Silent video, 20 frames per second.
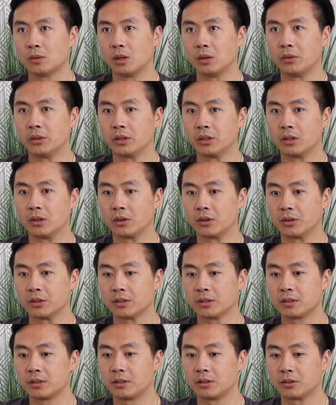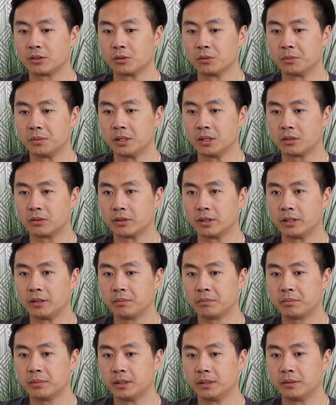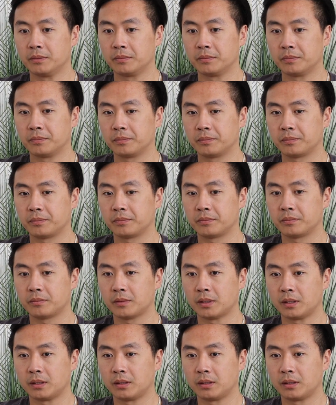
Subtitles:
Well, not ours. Ours will be all right, but I